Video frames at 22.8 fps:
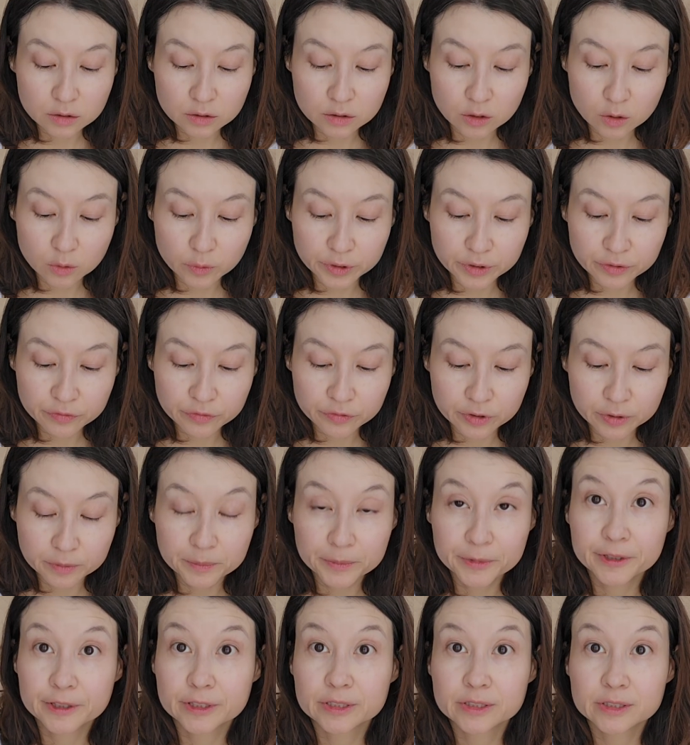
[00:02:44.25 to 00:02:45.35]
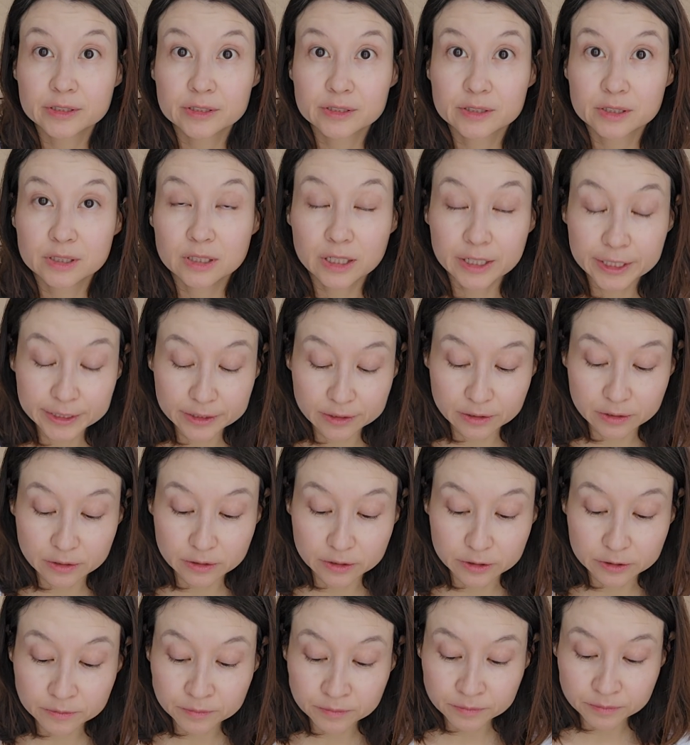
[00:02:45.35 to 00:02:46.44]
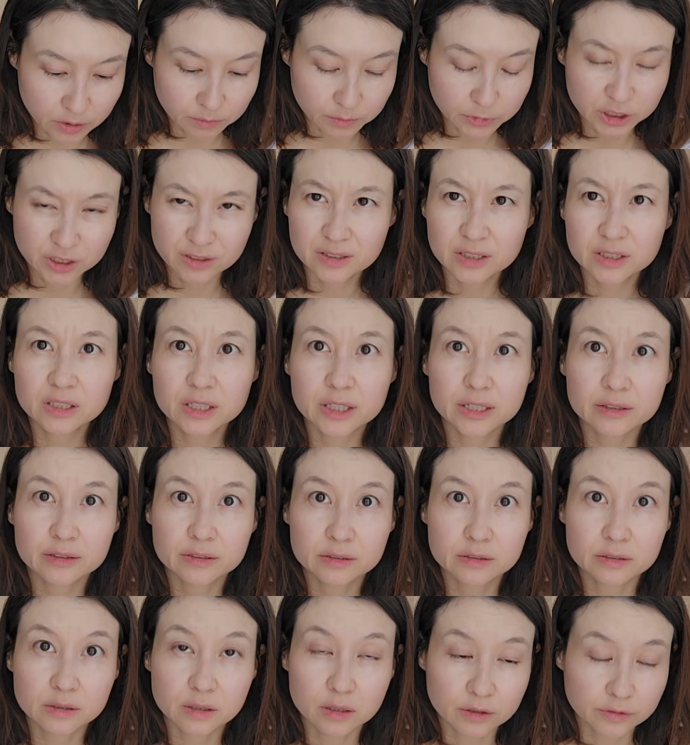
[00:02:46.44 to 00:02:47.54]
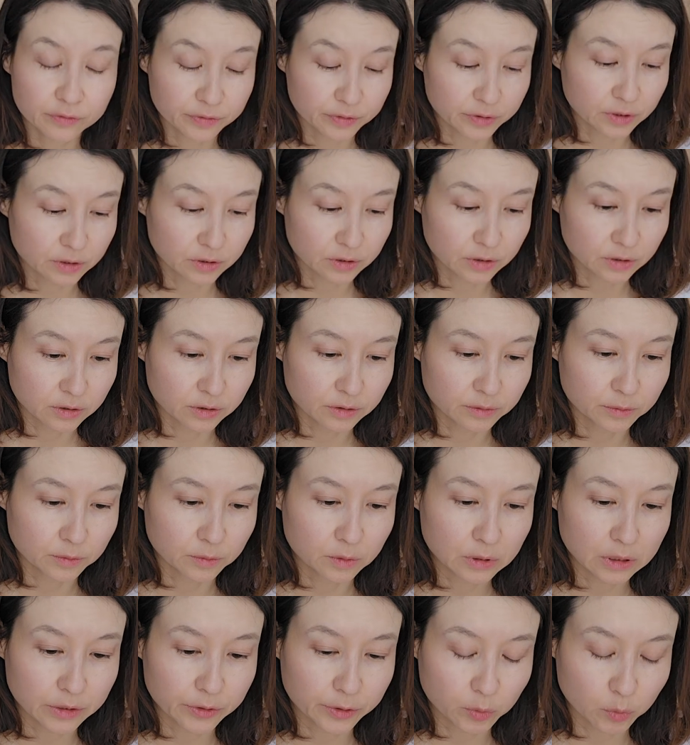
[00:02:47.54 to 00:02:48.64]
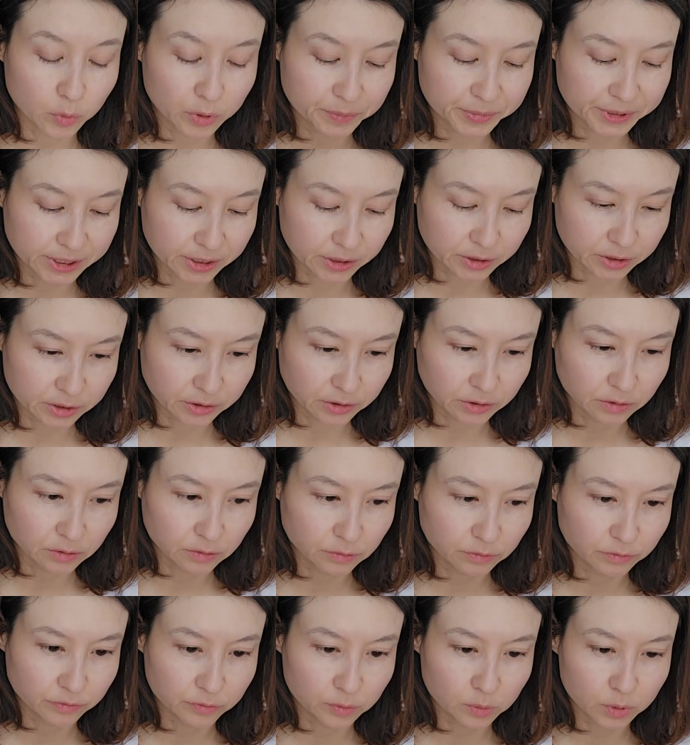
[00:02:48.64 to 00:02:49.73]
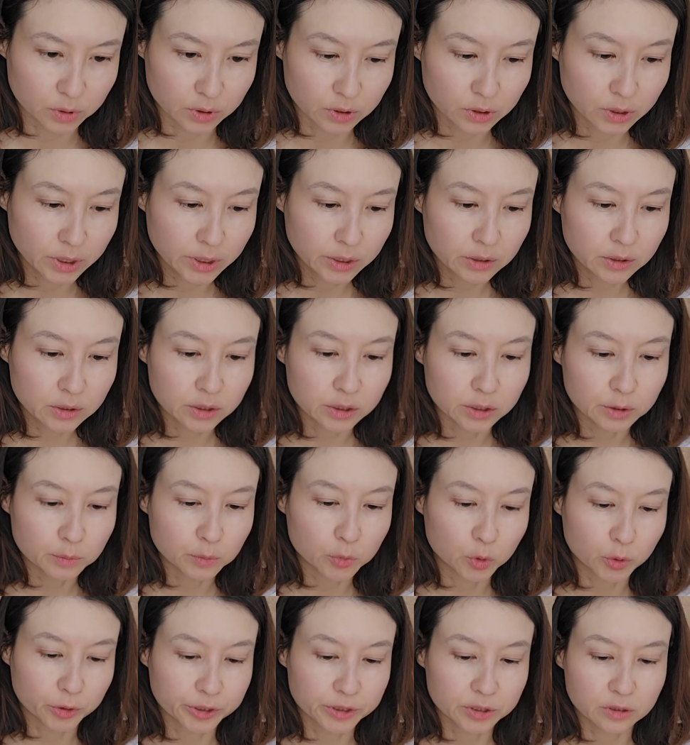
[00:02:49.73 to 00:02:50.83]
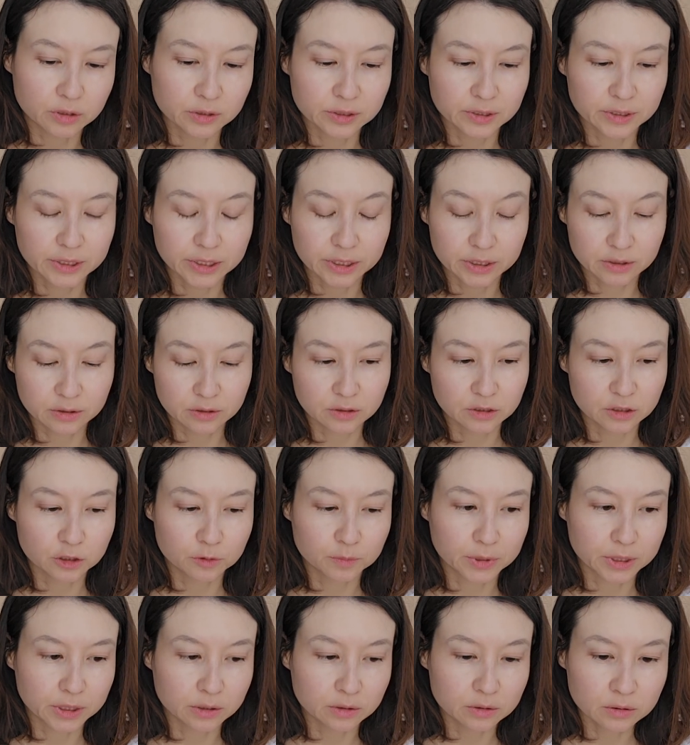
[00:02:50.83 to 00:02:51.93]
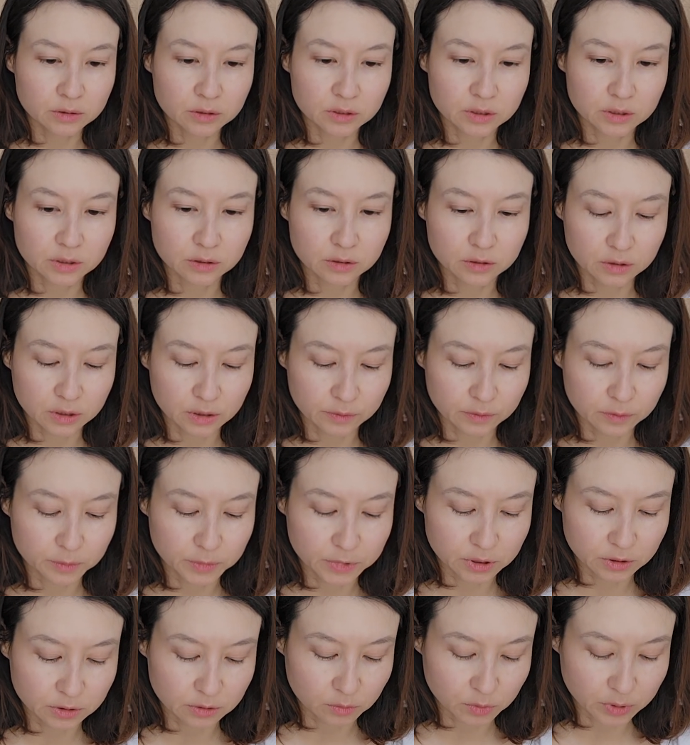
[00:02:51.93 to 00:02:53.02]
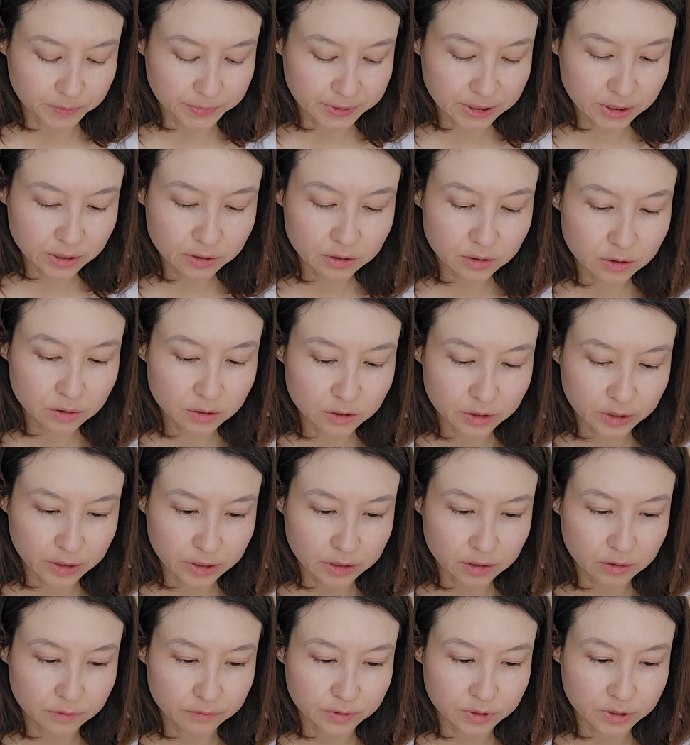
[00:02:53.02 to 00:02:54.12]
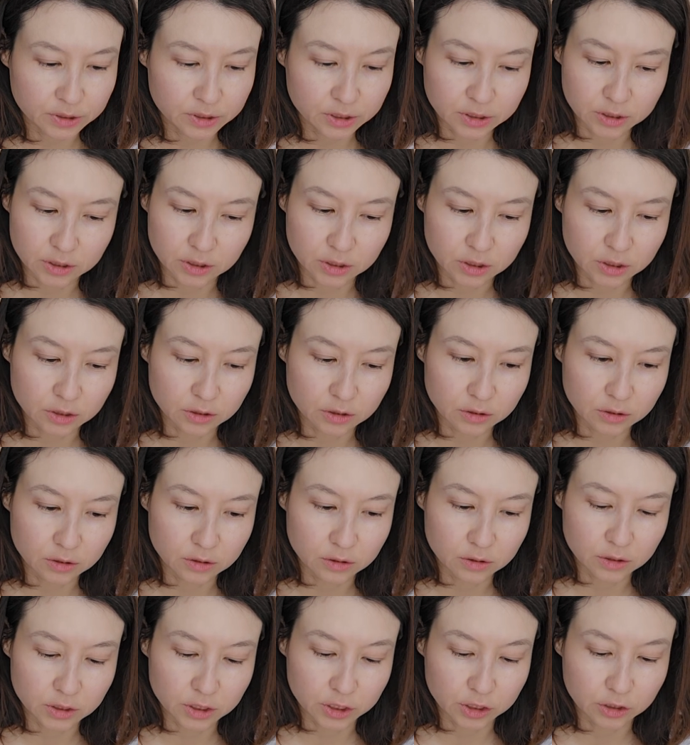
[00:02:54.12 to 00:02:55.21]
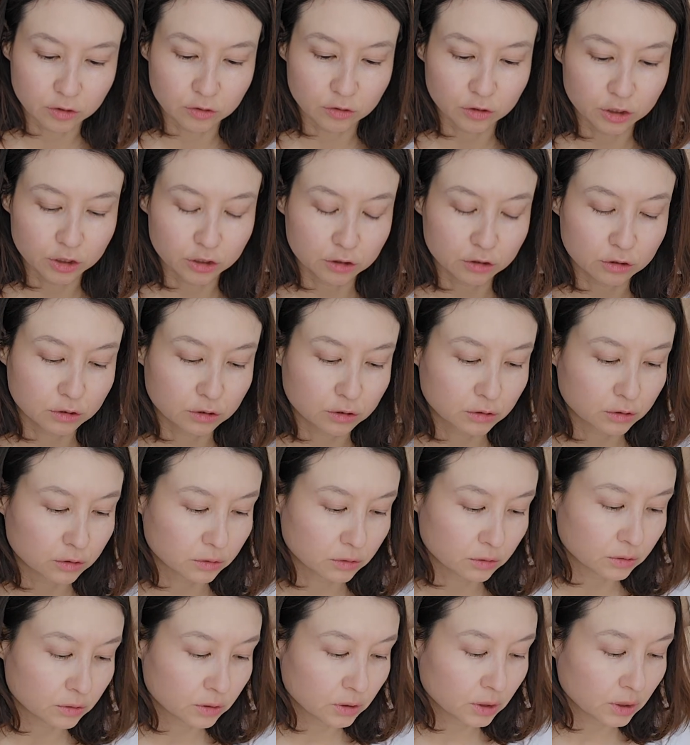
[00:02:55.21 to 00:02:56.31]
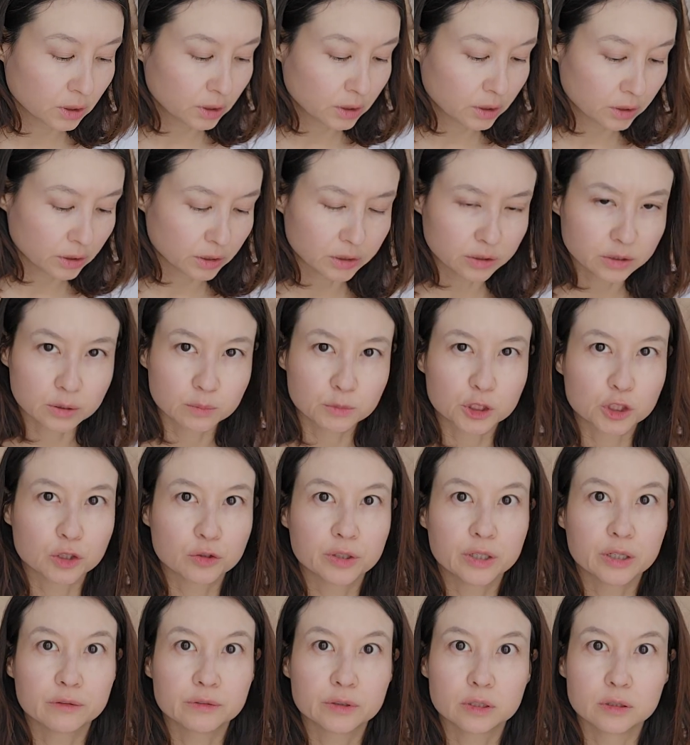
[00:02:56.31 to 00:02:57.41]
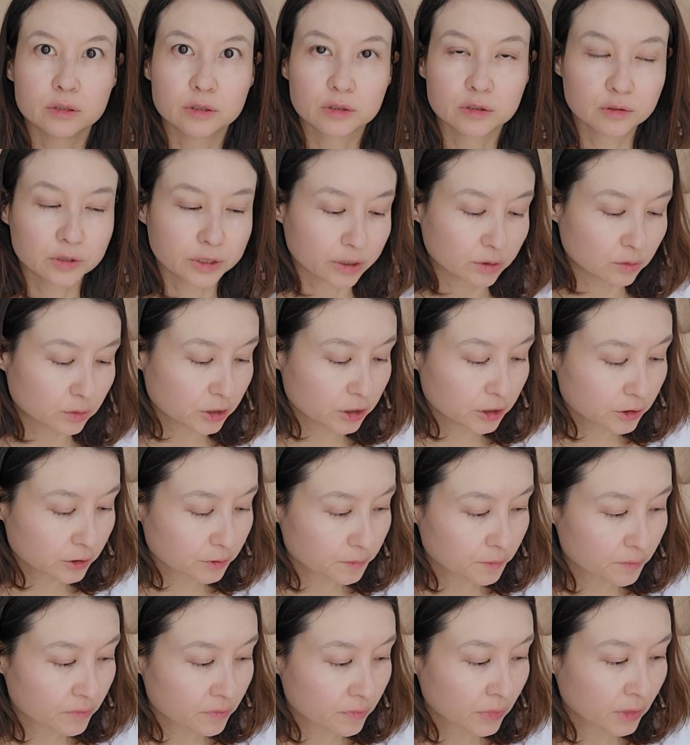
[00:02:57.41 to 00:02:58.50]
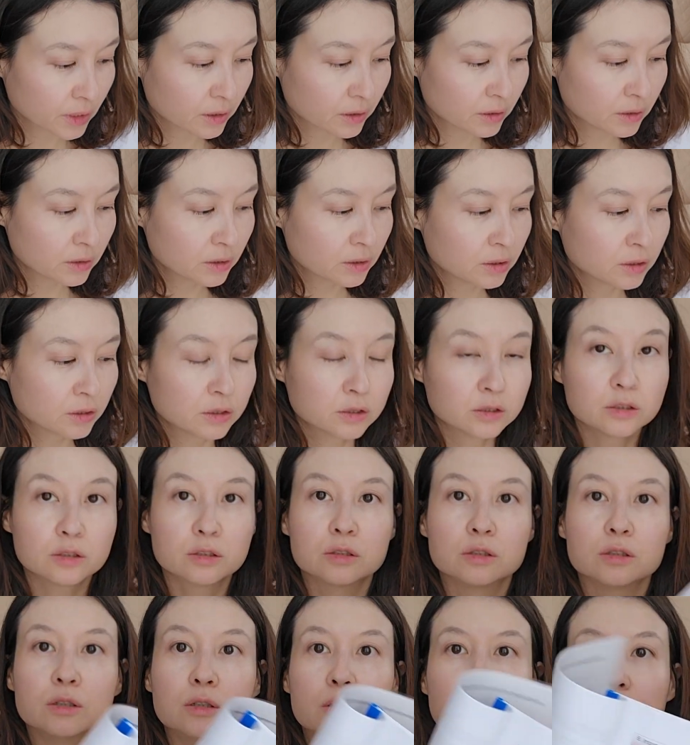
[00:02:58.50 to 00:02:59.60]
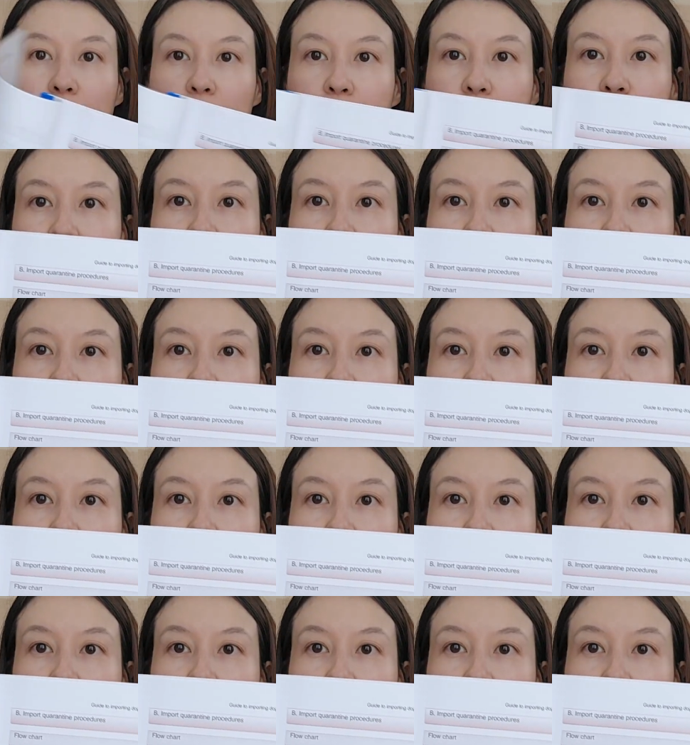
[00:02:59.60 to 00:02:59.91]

Going from this guideline, and you can get this off the website too for importing dogs and cats into Japan. It's the government website, and they have it in English, and I'm sure they have it in other languages. So